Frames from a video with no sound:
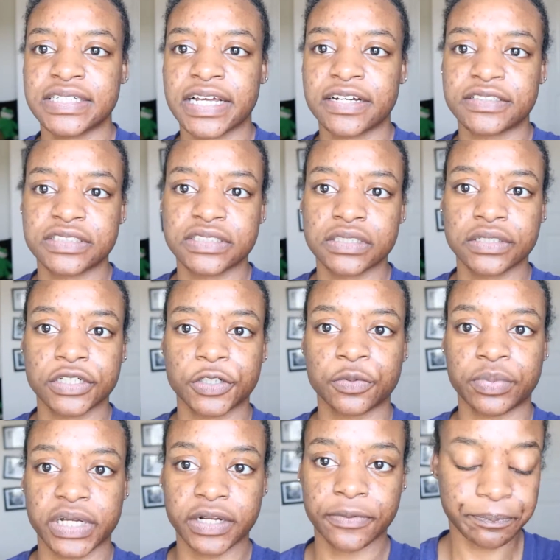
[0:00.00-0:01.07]
down just a
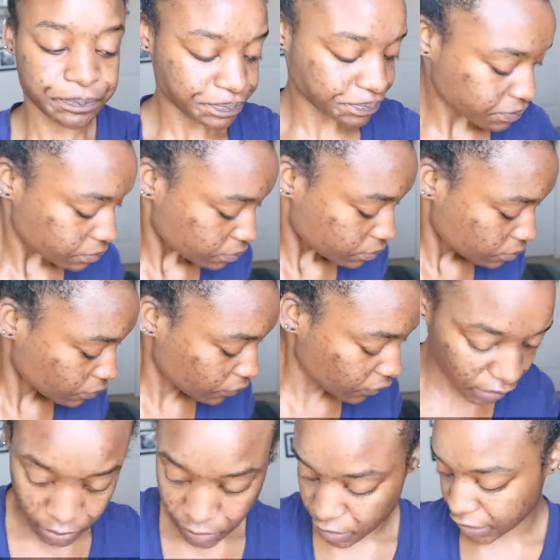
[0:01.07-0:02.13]
little bit.
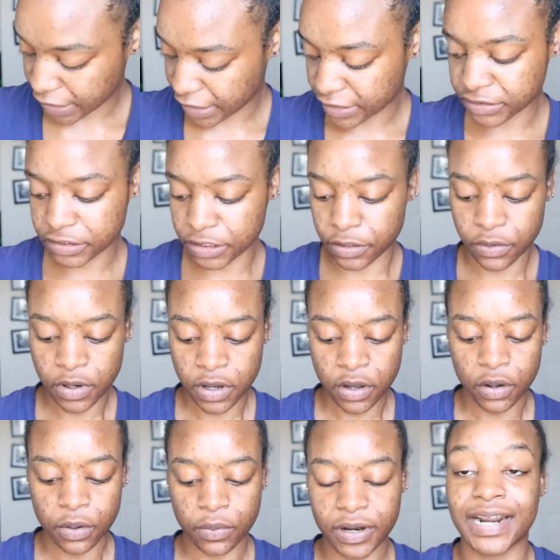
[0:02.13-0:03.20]
Alright, so
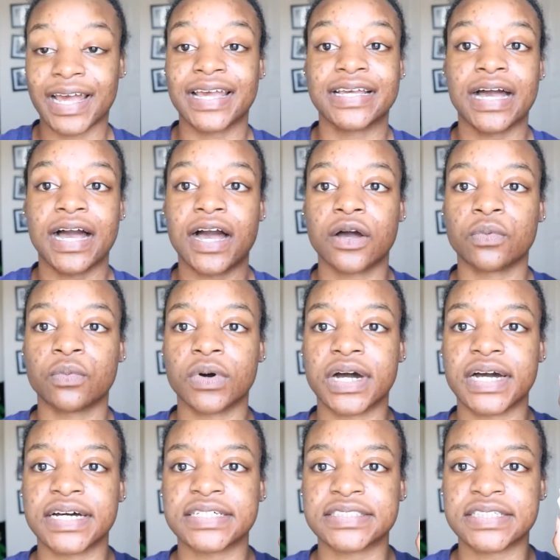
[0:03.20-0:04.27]
what I got
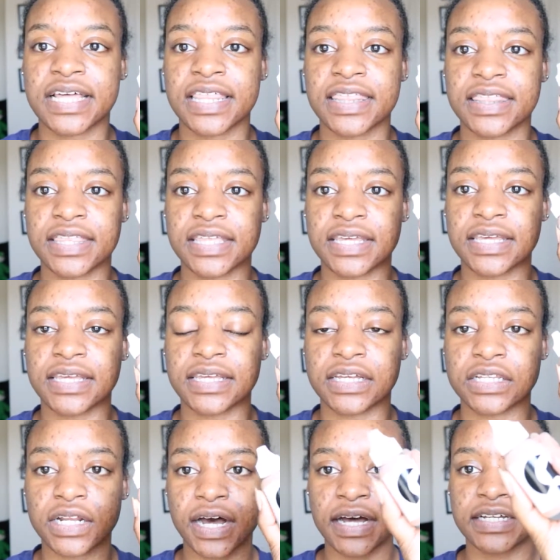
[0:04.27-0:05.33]
was the
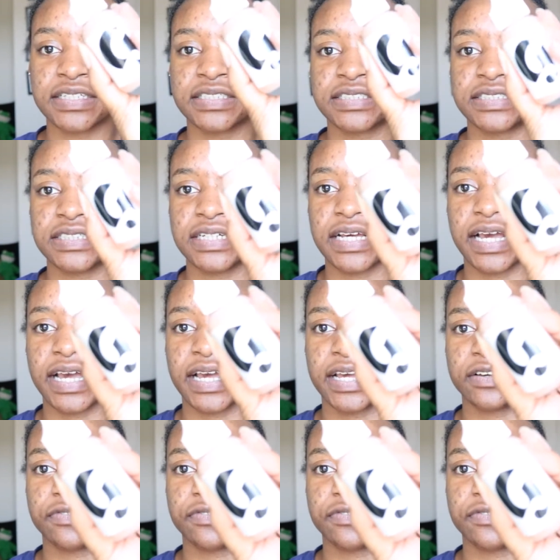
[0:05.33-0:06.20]
Glossier